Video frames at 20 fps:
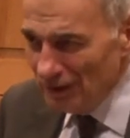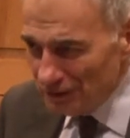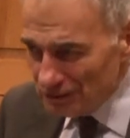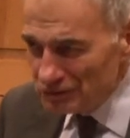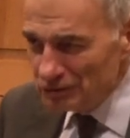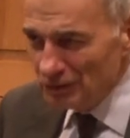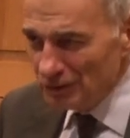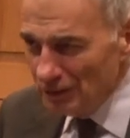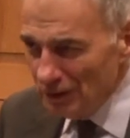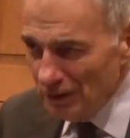you
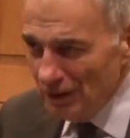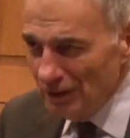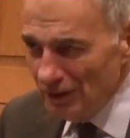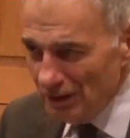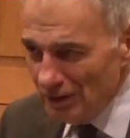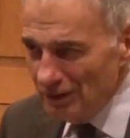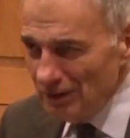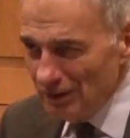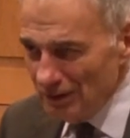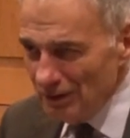should
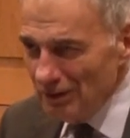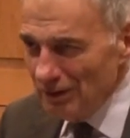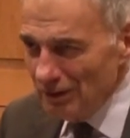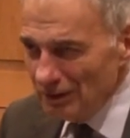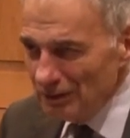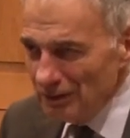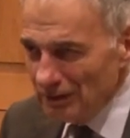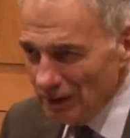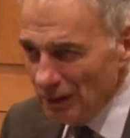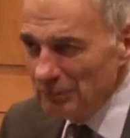
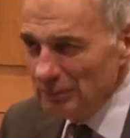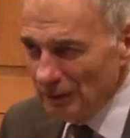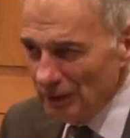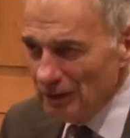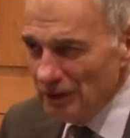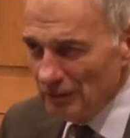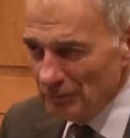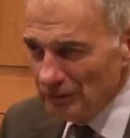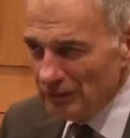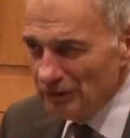campaign
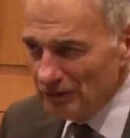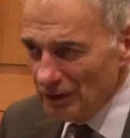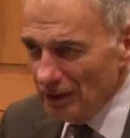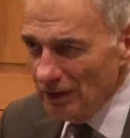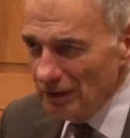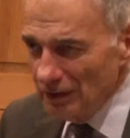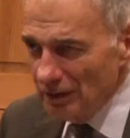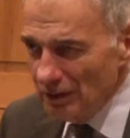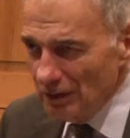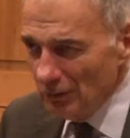in every
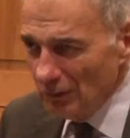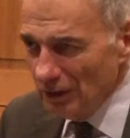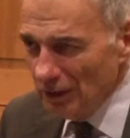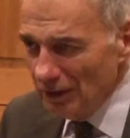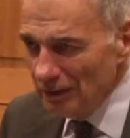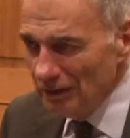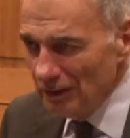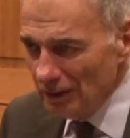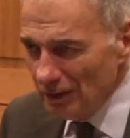state Hawaii,